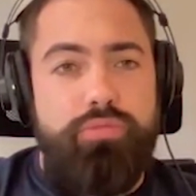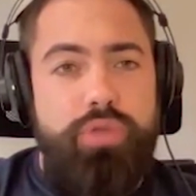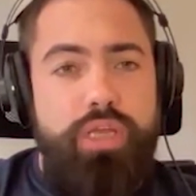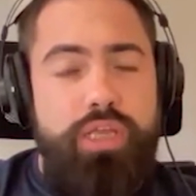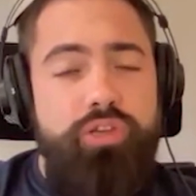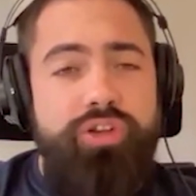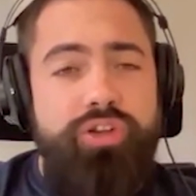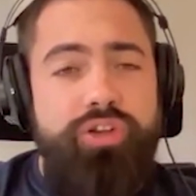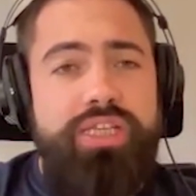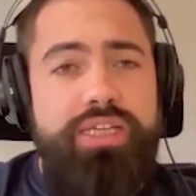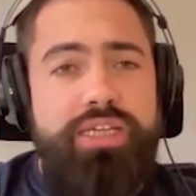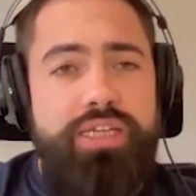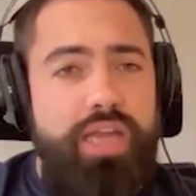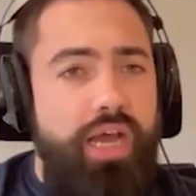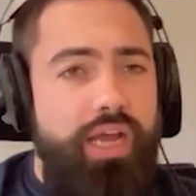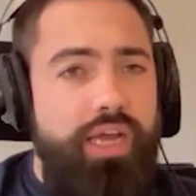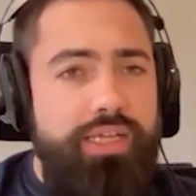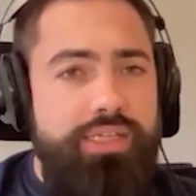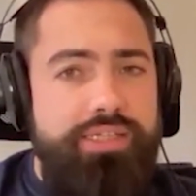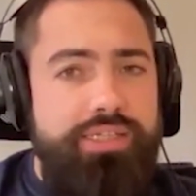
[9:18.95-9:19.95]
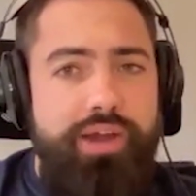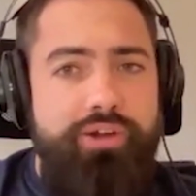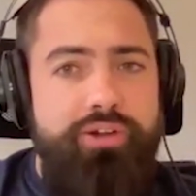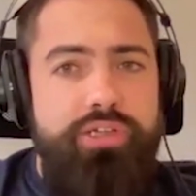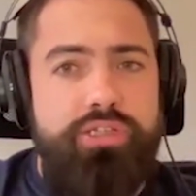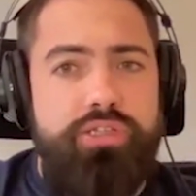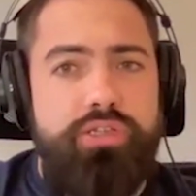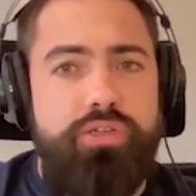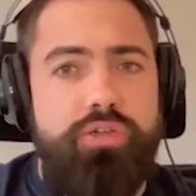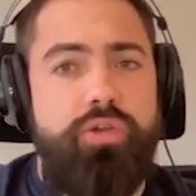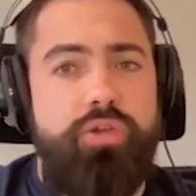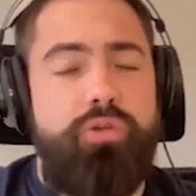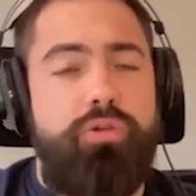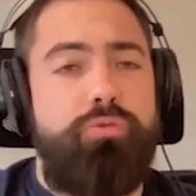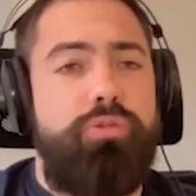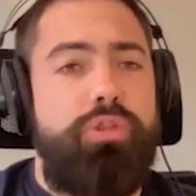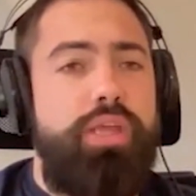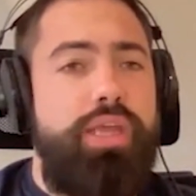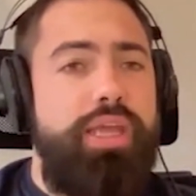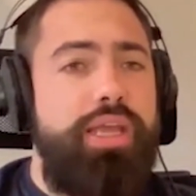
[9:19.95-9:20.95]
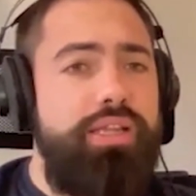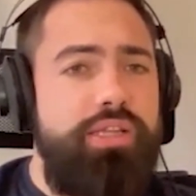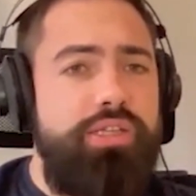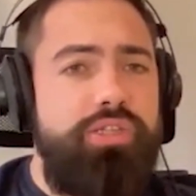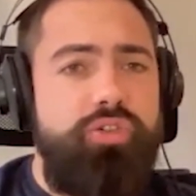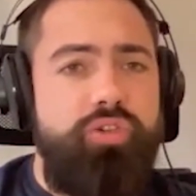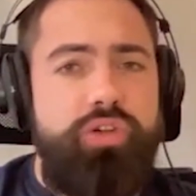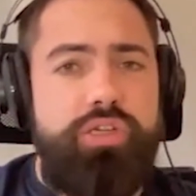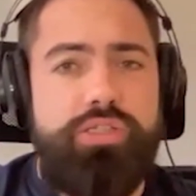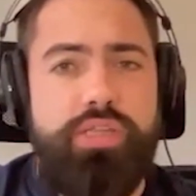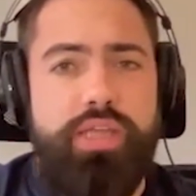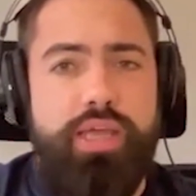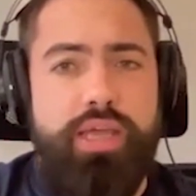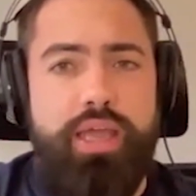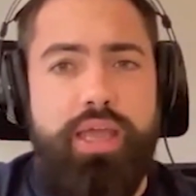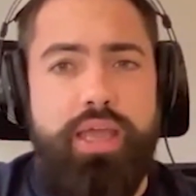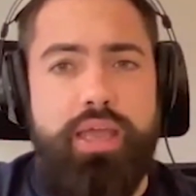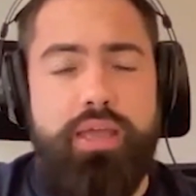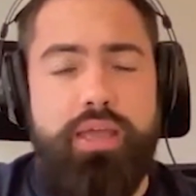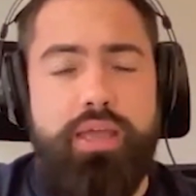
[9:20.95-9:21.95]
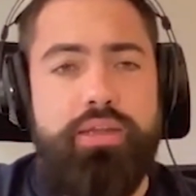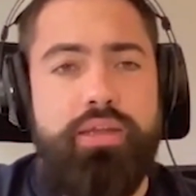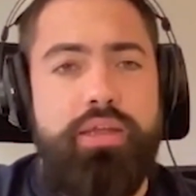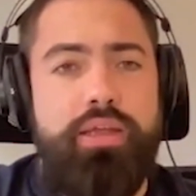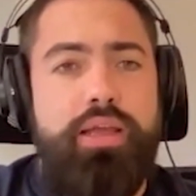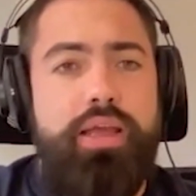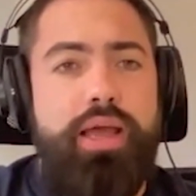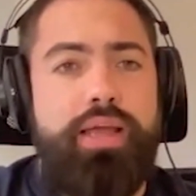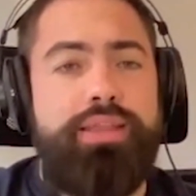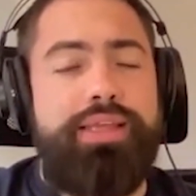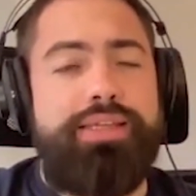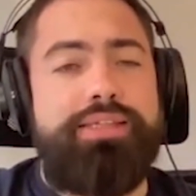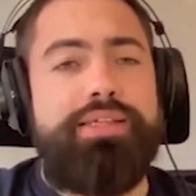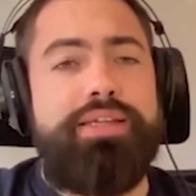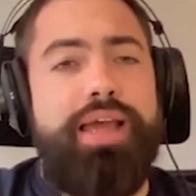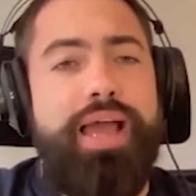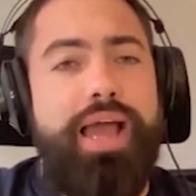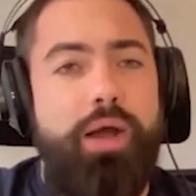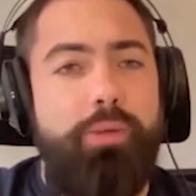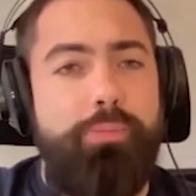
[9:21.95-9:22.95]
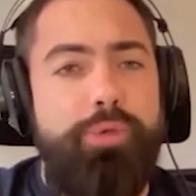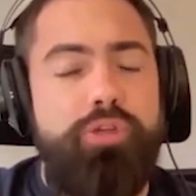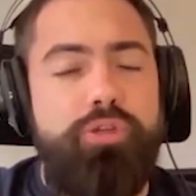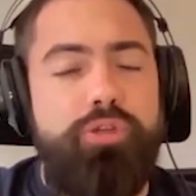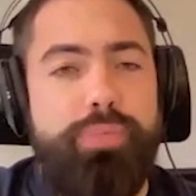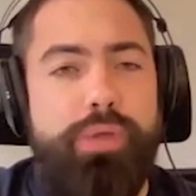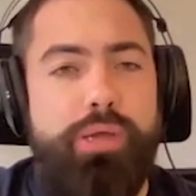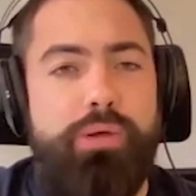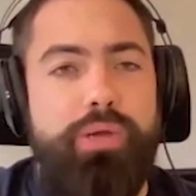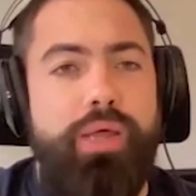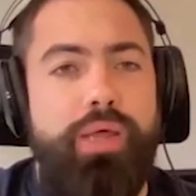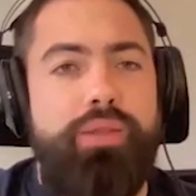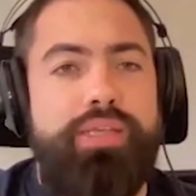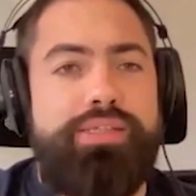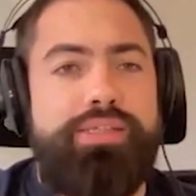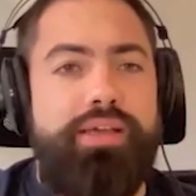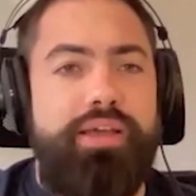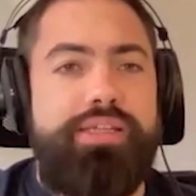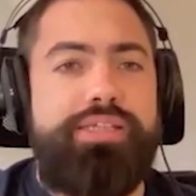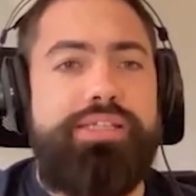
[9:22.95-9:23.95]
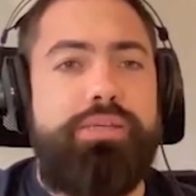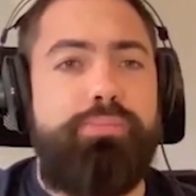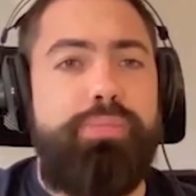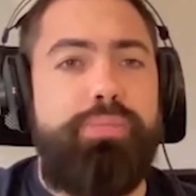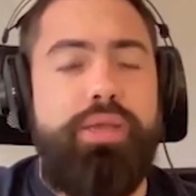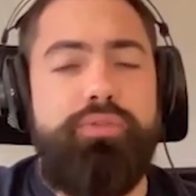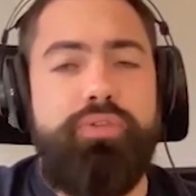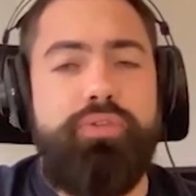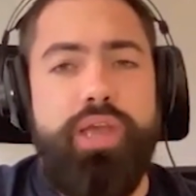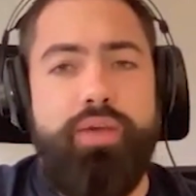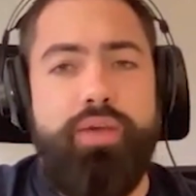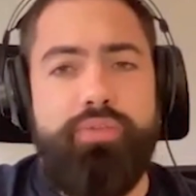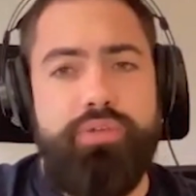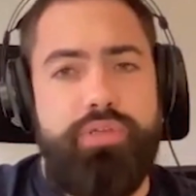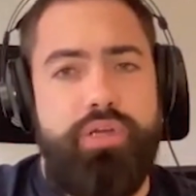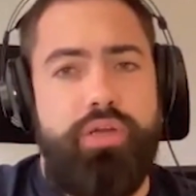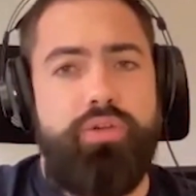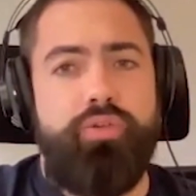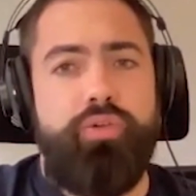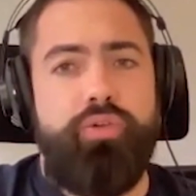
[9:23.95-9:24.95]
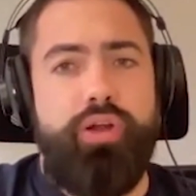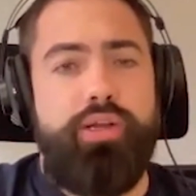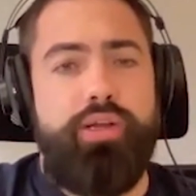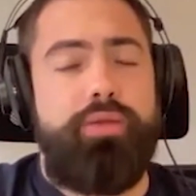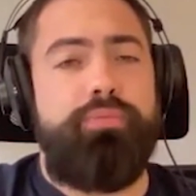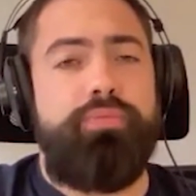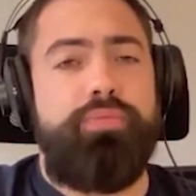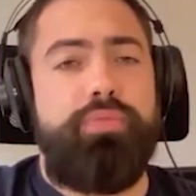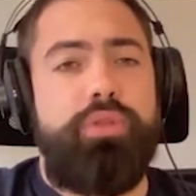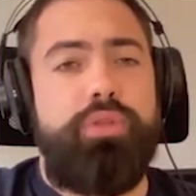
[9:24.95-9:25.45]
interesting nuggets there as to the industries they're in, and that's going to help you to build out this ICP if you haven't done already.